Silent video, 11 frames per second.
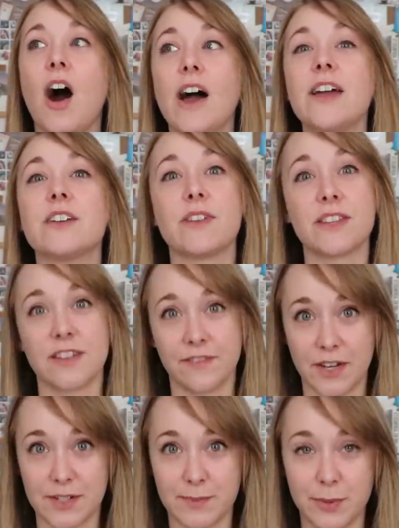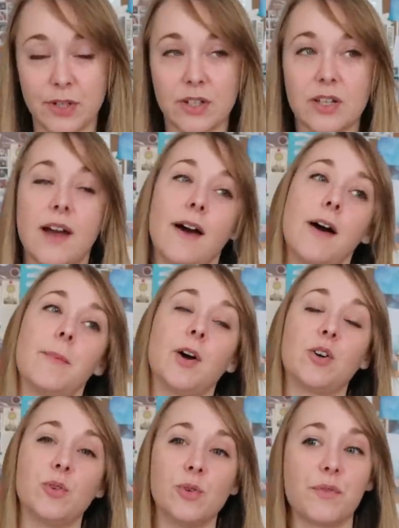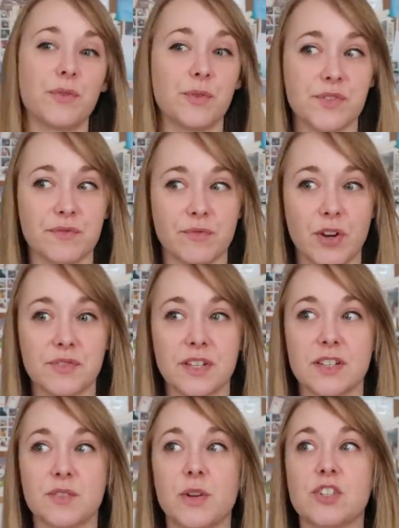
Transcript: I had read the first book, A Court of Thorns and Roses,